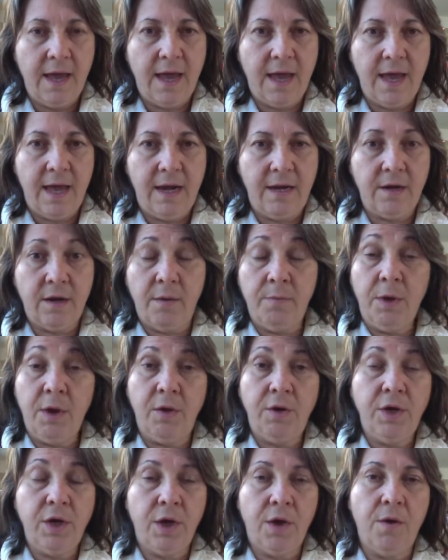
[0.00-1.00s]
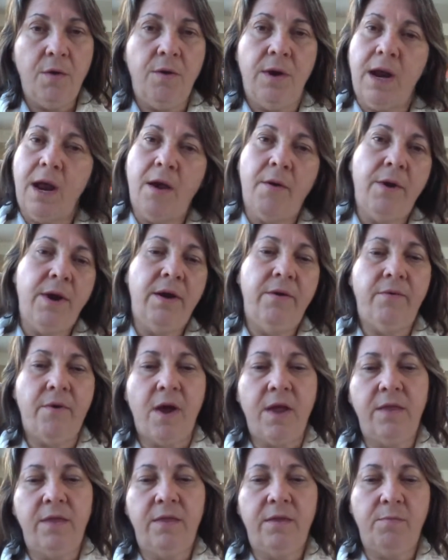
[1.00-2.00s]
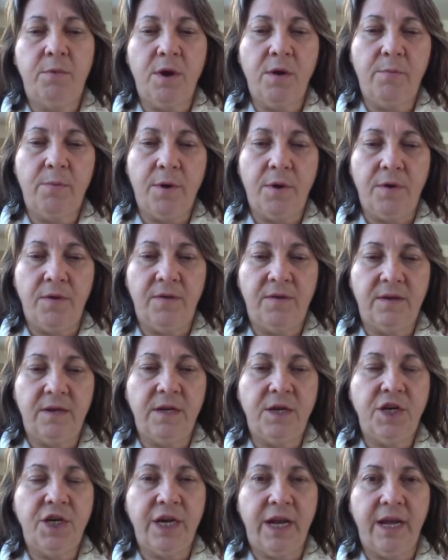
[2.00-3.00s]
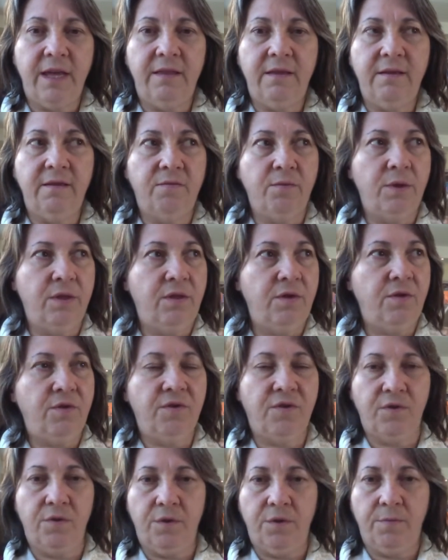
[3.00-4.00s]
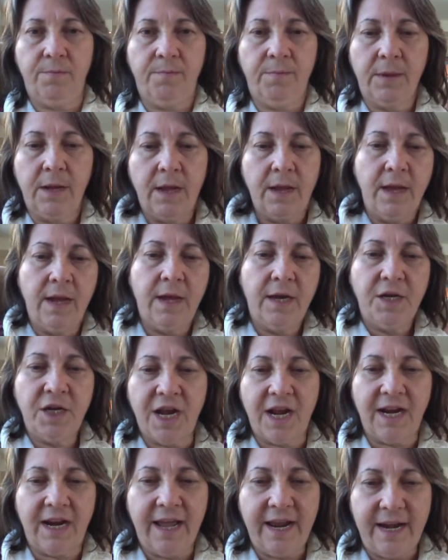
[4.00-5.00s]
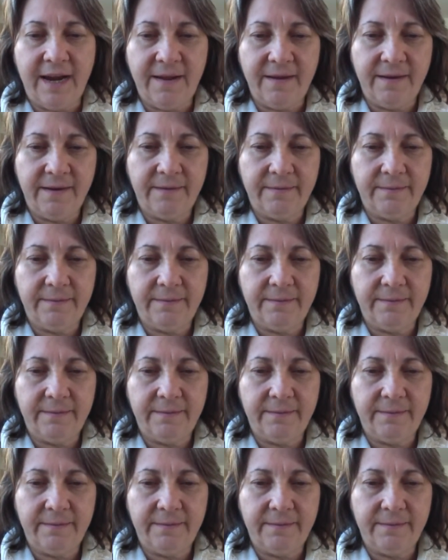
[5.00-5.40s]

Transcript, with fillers: And I'm going to go now and write a blog post and share this with you soon. Chat later.